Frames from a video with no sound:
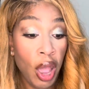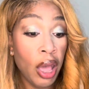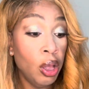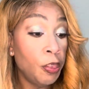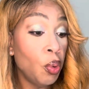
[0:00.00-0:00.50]

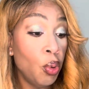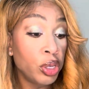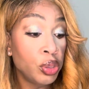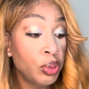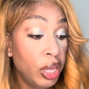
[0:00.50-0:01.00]
up
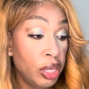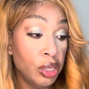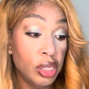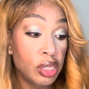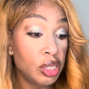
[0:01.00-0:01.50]
on you,
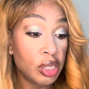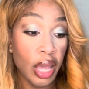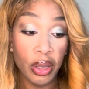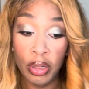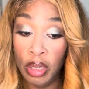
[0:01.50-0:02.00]
and it's just
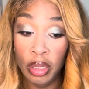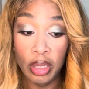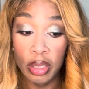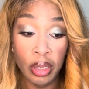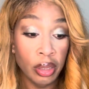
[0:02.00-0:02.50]
not gonna look
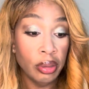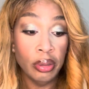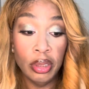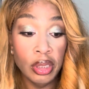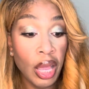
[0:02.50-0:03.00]
good.
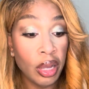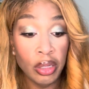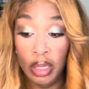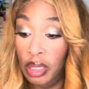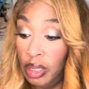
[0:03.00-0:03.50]
It's not
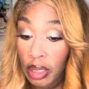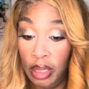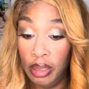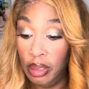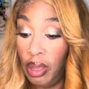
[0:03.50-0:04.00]
gonna look
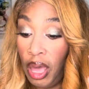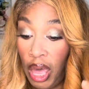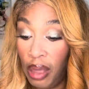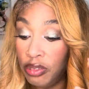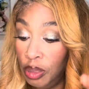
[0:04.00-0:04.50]
good. You
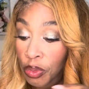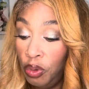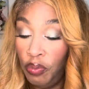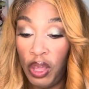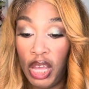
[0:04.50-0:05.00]
have to
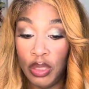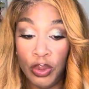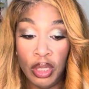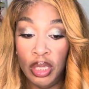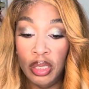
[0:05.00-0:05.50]
move fast
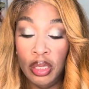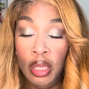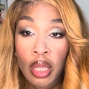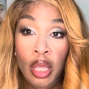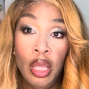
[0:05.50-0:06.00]
with this.
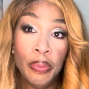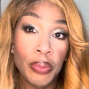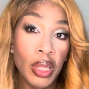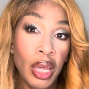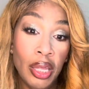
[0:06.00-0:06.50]

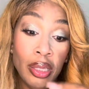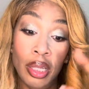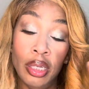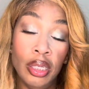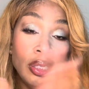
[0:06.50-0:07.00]
And
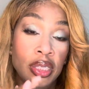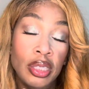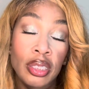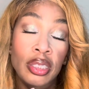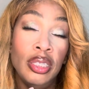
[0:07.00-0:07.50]
the
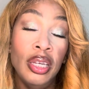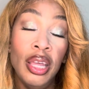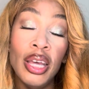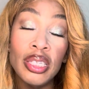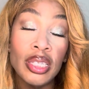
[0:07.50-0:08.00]

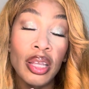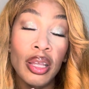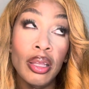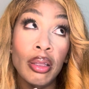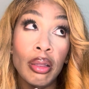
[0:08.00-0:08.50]

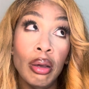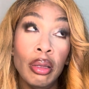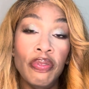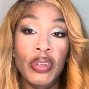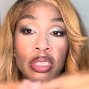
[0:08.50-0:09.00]
Danessa
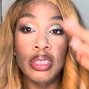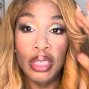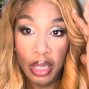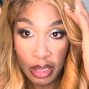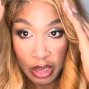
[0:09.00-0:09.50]
COLORFIX
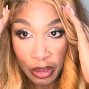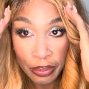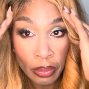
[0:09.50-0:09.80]
STIX.